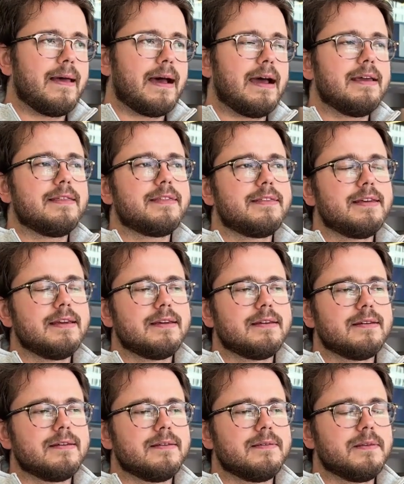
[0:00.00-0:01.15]
I think,
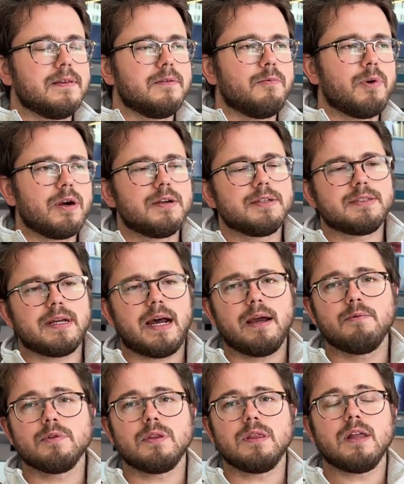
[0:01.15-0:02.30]
whereas I
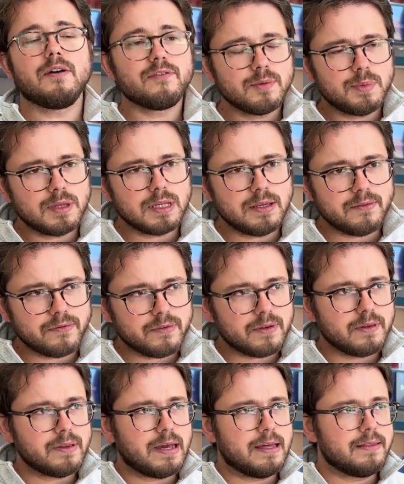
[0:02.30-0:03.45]
would love to believe
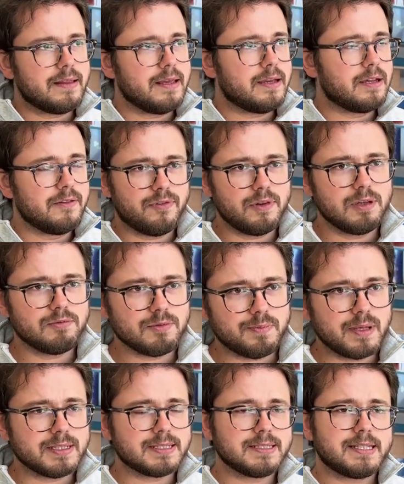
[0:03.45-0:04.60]
that they can fully
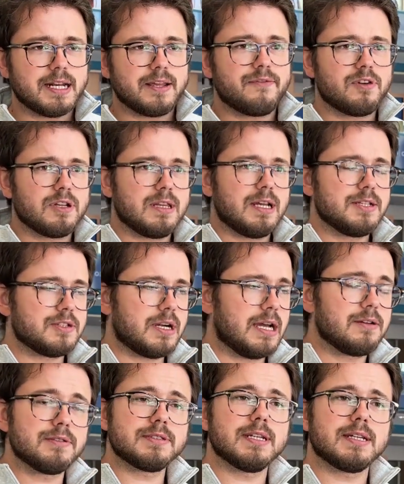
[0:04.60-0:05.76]
replace synthetic fertilizer, I
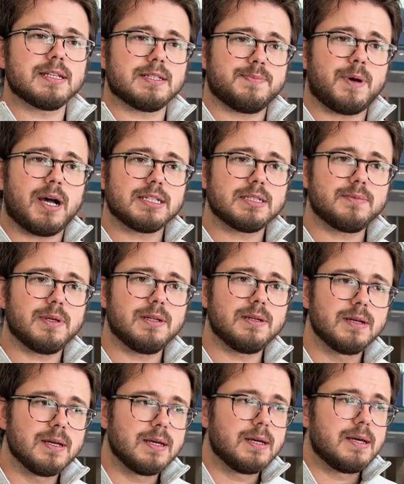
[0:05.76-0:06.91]
don't think that's possible.
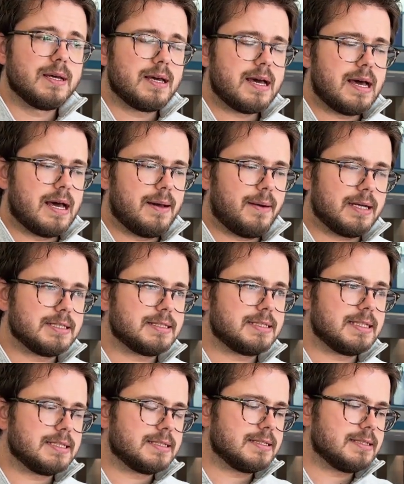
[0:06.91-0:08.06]
I
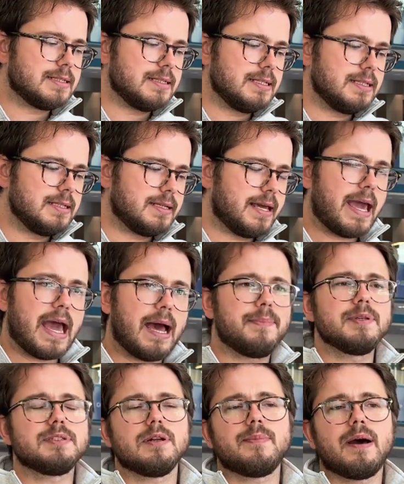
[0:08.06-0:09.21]
think the cap
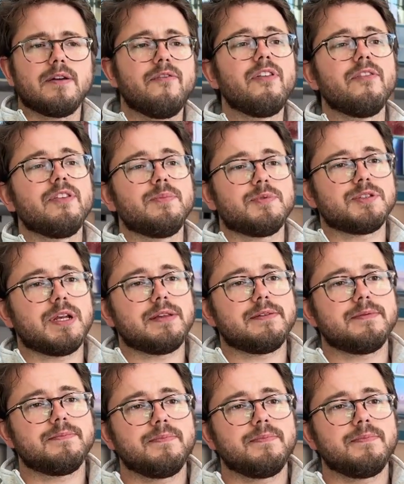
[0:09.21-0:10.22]
is at about 50%.